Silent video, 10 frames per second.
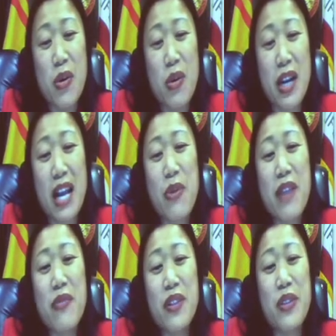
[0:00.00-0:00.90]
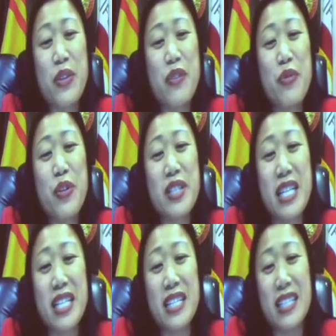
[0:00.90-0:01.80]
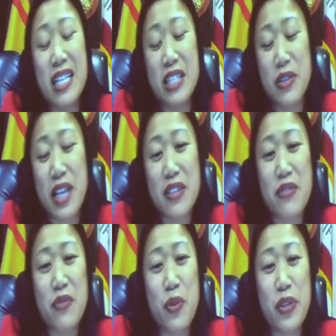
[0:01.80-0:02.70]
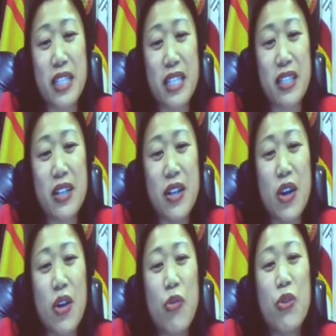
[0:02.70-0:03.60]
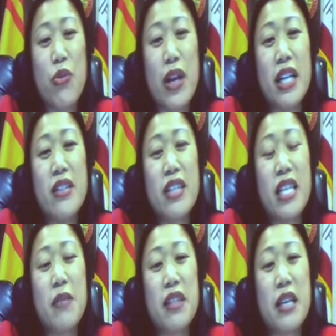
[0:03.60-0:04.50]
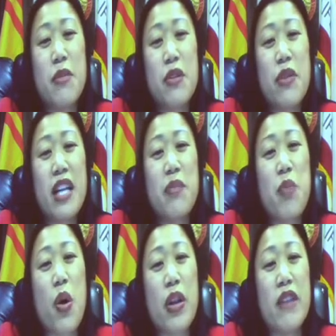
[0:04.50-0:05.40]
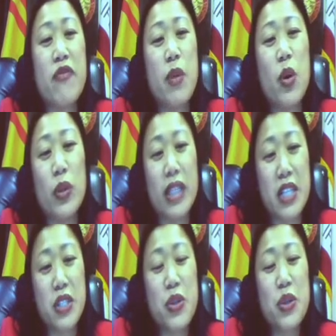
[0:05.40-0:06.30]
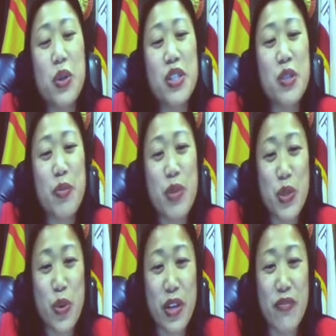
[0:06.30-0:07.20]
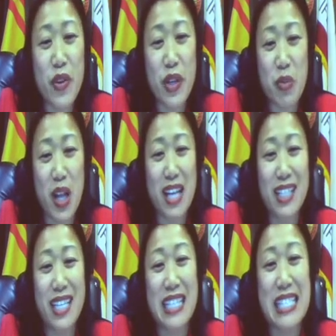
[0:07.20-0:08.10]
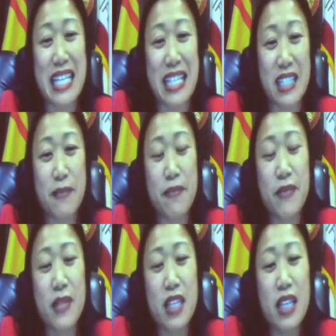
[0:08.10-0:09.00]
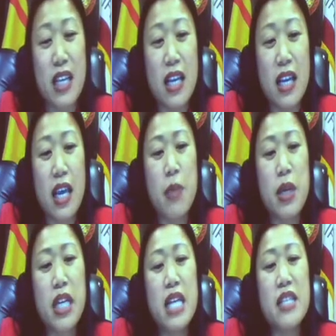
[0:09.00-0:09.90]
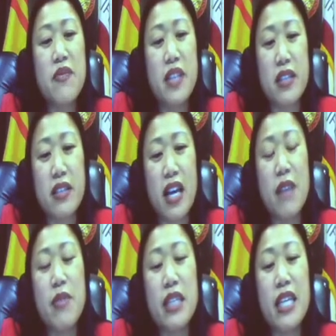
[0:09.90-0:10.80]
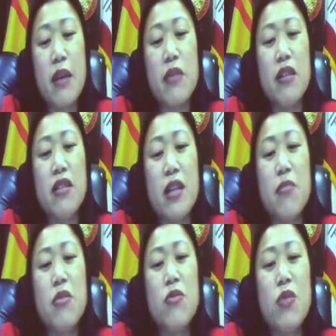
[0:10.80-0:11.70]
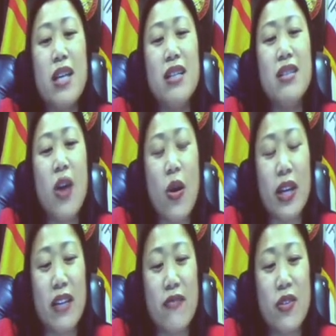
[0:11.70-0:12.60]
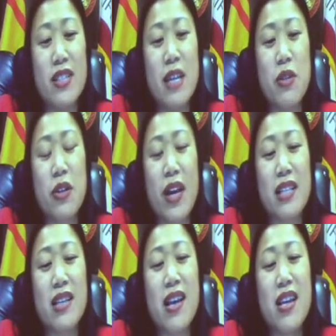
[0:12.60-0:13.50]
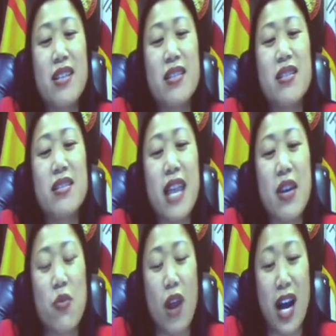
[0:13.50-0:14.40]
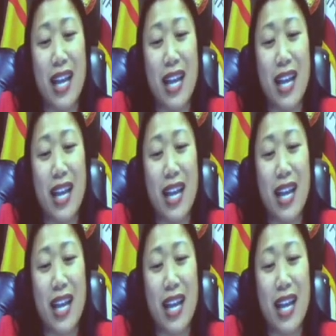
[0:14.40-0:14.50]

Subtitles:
When I ran for the 34th Senate in 2015, we were ready to keep the Democratic Party holding a two-thirds majority voting in the Senate. And because of this, I became the number one target for Democrats state.